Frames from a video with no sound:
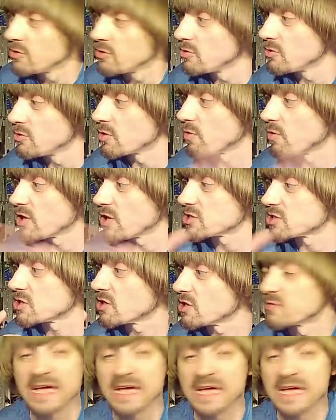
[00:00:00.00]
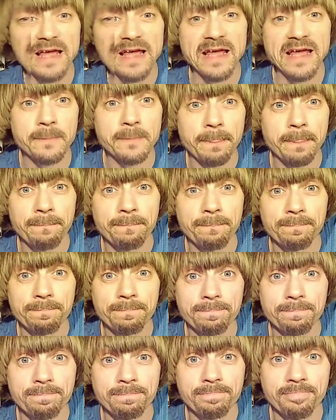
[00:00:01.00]
You can watch it. We did it!
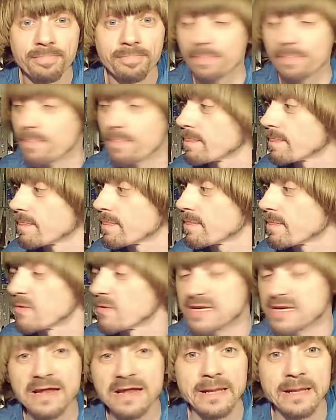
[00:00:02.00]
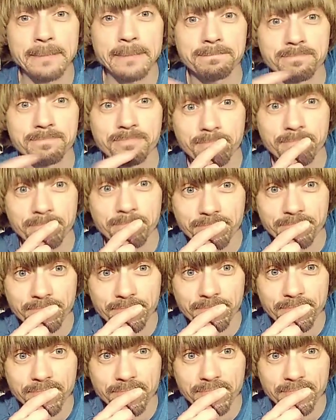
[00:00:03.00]
We did it!
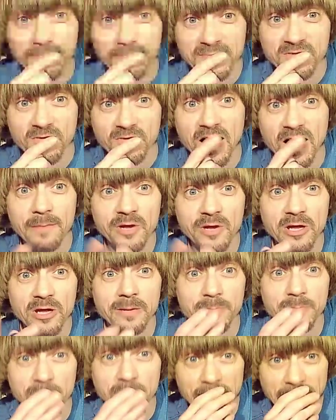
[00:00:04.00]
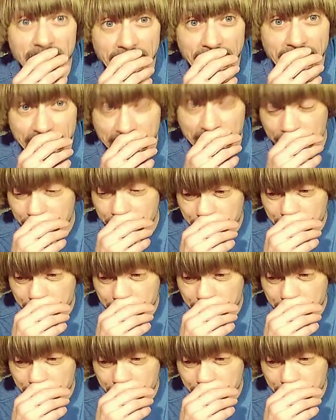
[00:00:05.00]
So I'm going to play